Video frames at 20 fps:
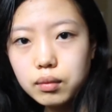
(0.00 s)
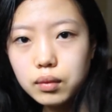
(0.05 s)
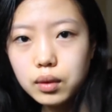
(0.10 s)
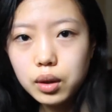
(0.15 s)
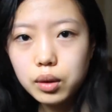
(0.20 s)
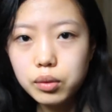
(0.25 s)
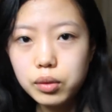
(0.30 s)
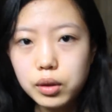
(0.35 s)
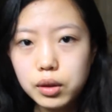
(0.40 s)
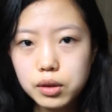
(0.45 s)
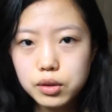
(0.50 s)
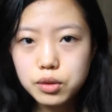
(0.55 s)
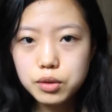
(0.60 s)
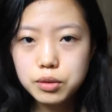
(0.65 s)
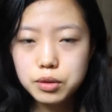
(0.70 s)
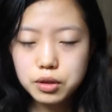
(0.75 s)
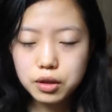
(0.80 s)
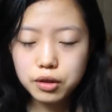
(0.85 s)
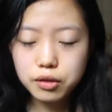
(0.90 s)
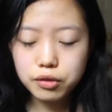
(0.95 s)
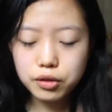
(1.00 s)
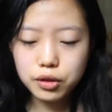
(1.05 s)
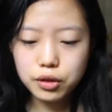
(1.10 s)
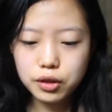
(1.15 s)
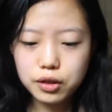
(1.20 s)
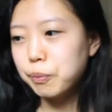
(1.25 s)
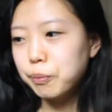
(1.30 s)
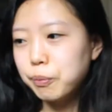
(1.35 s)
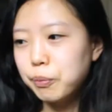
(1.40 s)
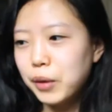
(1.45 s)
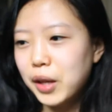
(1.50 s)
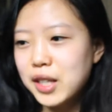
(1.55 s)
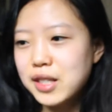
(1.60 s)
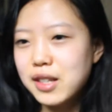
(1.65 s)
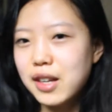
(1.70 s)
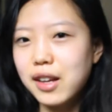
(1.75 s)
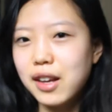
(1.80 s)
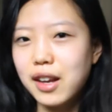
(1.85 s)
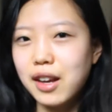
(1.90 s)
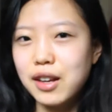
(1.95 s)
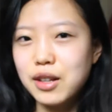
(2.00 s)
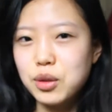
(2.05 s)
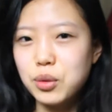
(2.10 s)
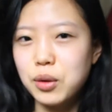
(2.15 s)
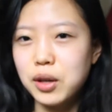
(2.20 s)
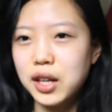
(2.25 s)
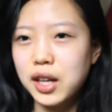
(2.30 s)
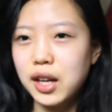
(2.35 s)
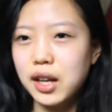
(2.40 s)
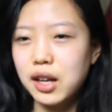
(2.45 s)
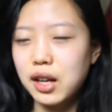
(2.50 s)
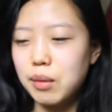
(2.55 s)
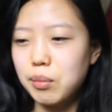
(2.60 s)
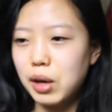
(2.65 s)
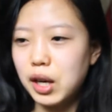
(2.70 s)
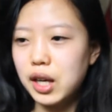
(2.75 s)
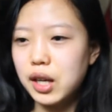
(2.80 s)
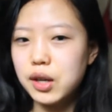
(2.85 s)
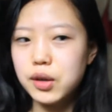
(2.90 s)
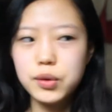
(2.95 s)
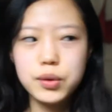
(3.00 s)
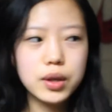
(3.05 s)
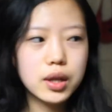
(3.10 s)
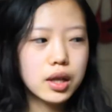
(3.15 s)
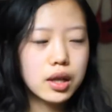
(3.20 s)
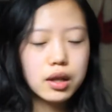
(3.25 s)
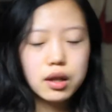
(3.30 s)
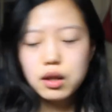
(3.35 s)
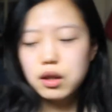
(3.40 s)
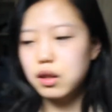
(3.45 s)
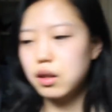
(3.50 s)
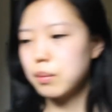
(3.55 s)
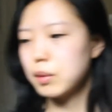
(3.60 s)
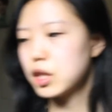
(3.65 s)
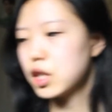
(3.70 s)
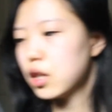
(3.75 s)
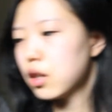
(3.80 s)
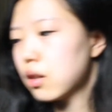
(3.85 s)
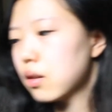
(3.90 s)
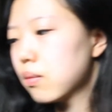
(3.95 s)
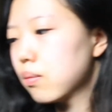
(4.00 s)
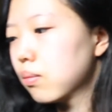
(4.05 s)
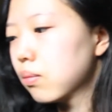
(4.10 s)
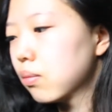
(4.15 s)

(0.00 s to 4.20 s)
Hopefully this will stay in focus. It's like 8:20 a.m. right now. Let me check.